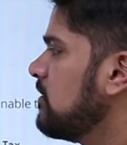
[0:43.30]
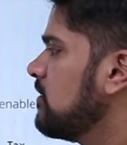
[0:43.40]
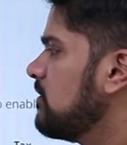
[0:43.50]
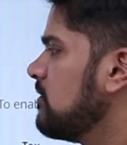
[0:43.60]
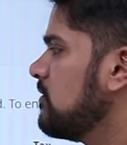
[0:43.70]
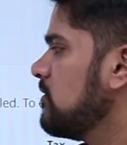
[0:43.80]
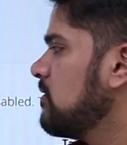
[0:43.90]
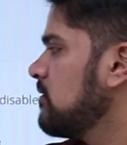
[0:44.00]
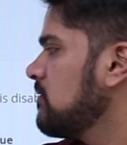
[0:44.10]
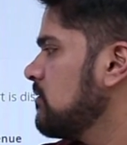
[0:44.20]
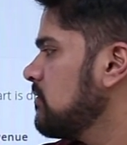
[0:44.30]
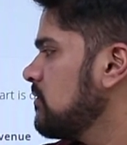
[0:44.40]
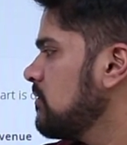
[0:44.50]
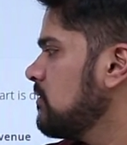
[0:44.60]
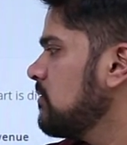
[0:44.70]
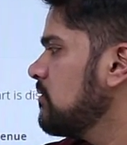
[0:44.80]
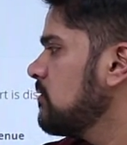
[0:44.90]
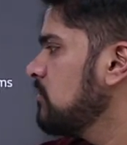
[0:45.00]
No one is speaking in this clip.